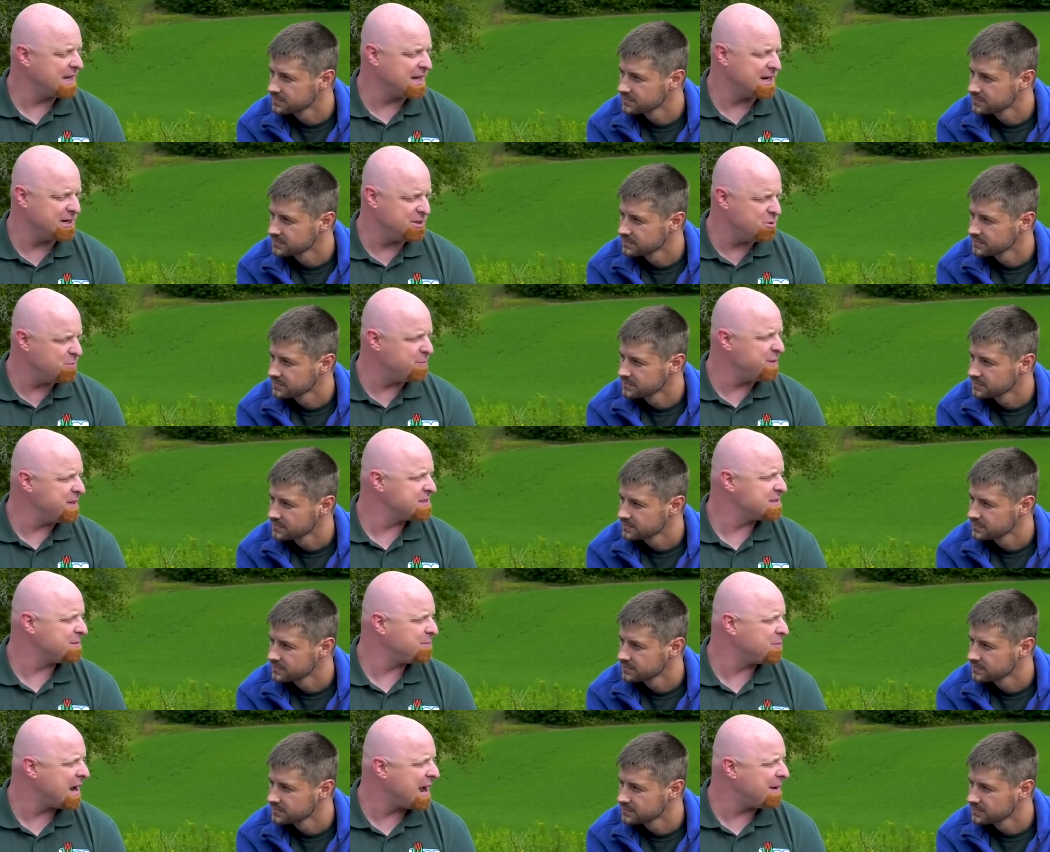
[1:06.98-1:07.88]
Speaker 1: on a new piece
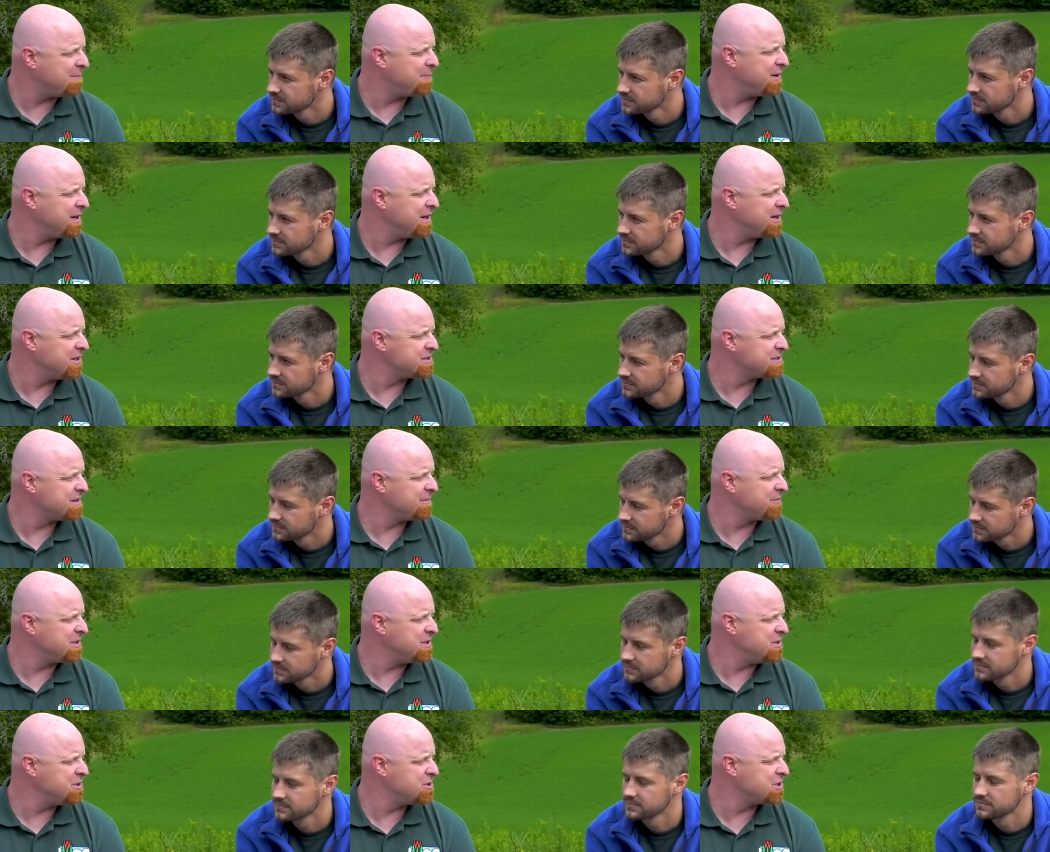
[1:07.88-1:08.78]
of property or
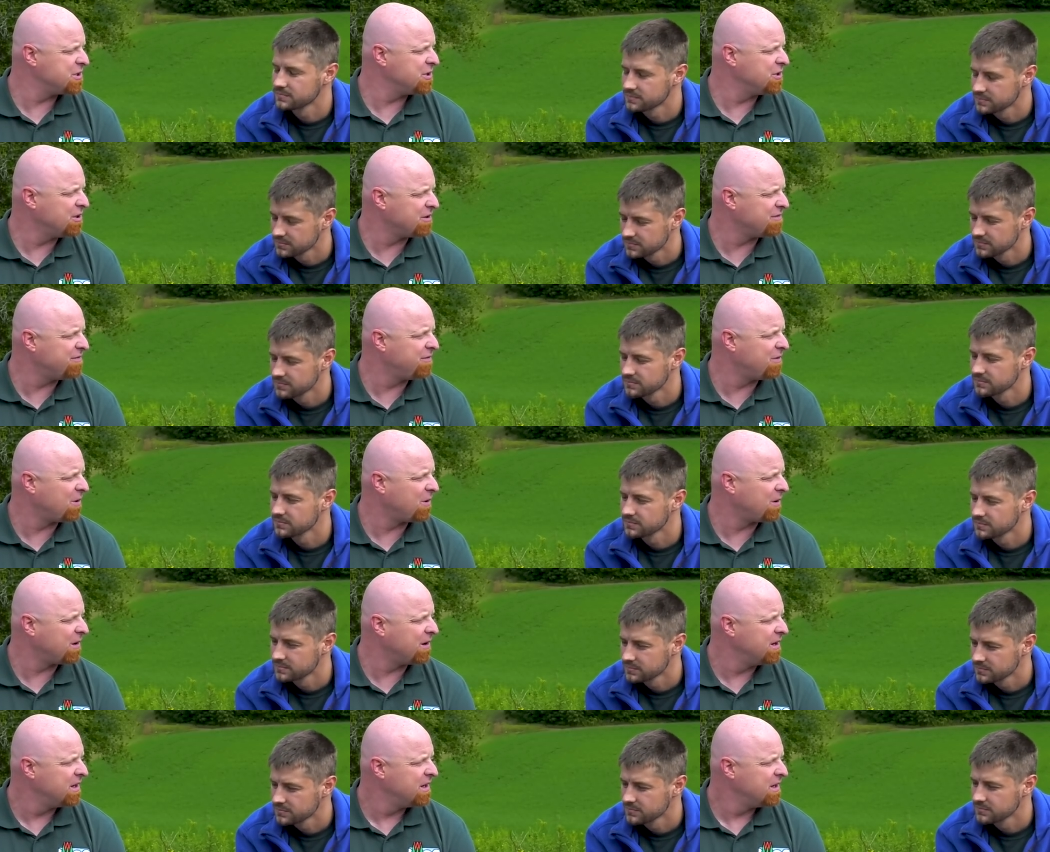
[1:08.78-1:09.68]
something you should look
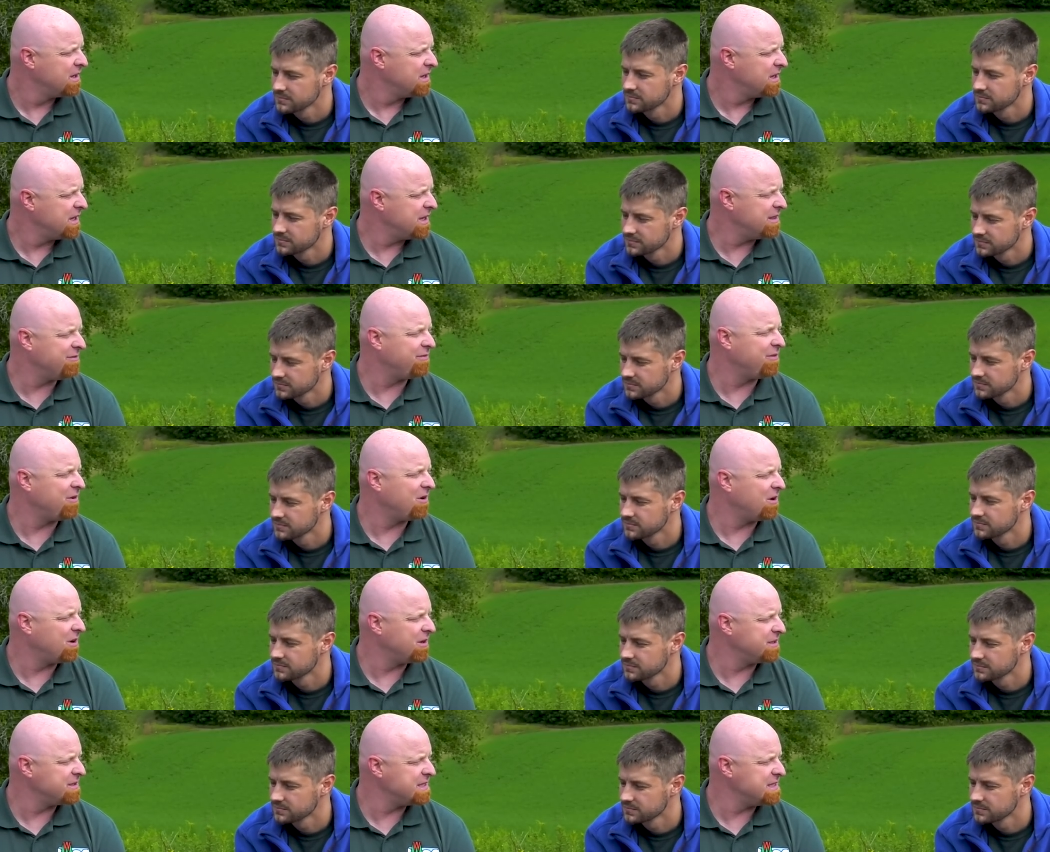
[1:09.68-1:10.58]
for in the
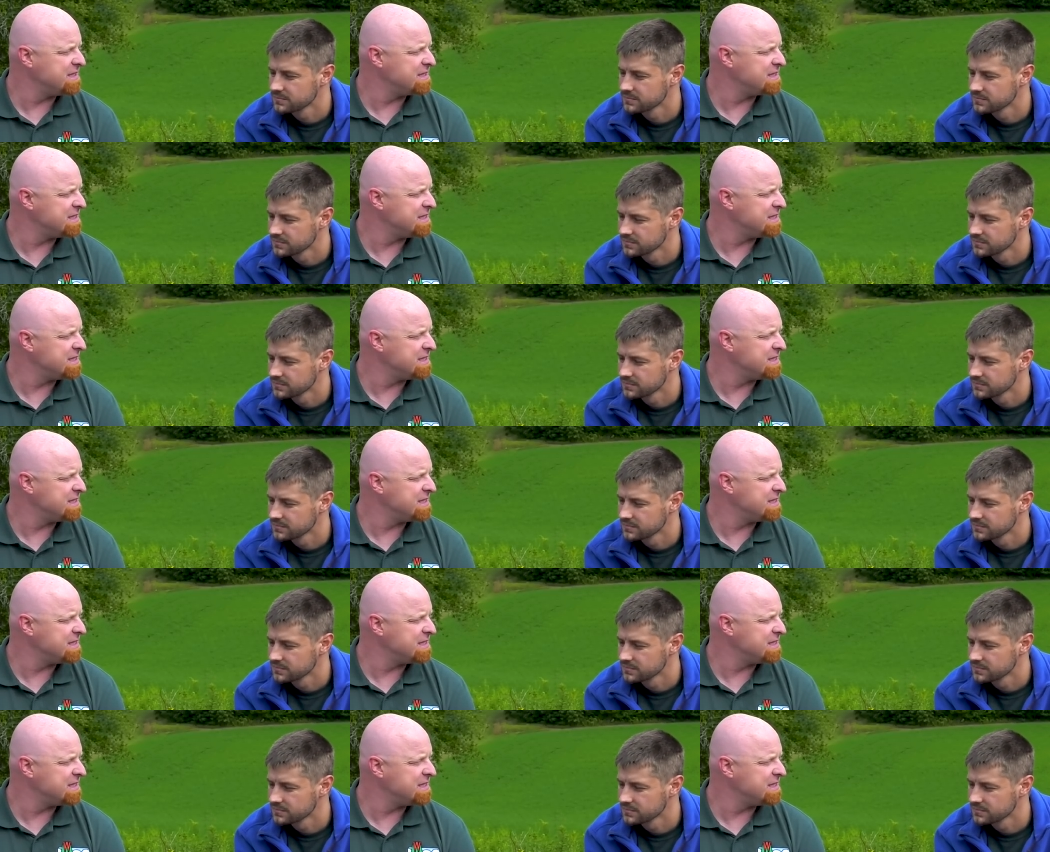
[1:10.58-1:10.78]
fall hunting